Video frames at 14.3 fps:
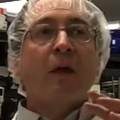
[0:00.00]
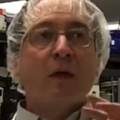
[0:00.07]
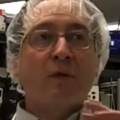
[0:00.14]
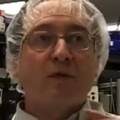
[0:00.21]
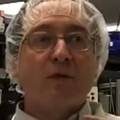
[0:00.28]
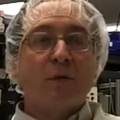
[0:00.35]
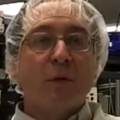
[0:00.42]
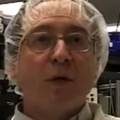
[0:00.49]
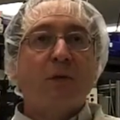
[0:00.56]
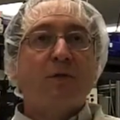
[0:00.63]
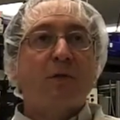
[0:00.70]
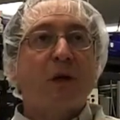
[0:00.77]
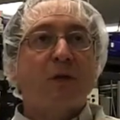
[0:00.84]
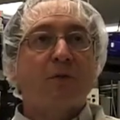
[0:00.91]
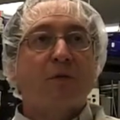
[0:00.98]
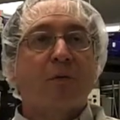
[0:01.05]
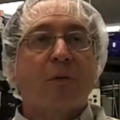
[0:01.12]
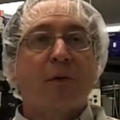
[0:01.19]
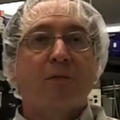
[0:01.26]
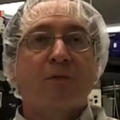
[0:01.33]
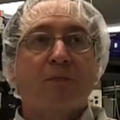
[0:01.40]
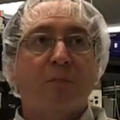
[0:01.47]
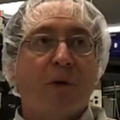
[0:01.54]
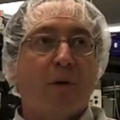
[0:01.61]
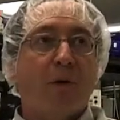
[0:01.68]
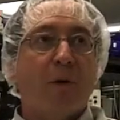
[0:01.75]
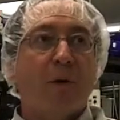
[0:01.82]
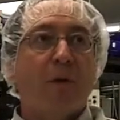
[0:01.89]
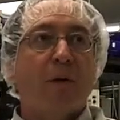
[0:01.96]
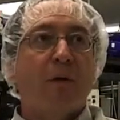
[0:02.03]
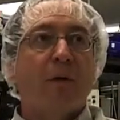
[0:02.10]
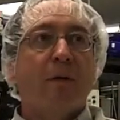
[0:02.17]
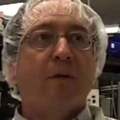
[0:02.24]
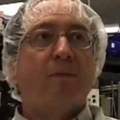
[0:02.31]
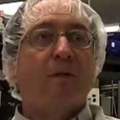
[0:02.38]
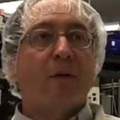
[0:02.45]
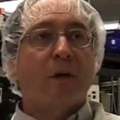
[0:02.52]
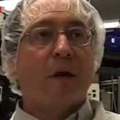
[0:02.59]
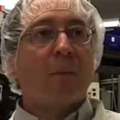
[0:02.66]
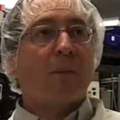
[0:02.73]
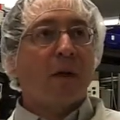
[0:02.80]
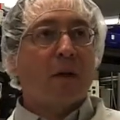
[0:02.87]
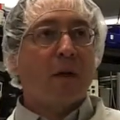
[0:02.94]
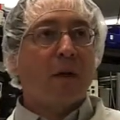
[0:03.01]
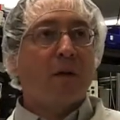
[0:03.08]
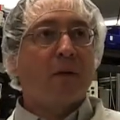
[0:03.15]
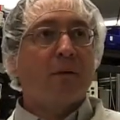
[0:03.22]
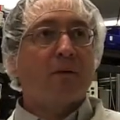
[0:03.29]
gives you heat transfer that's superior to the applique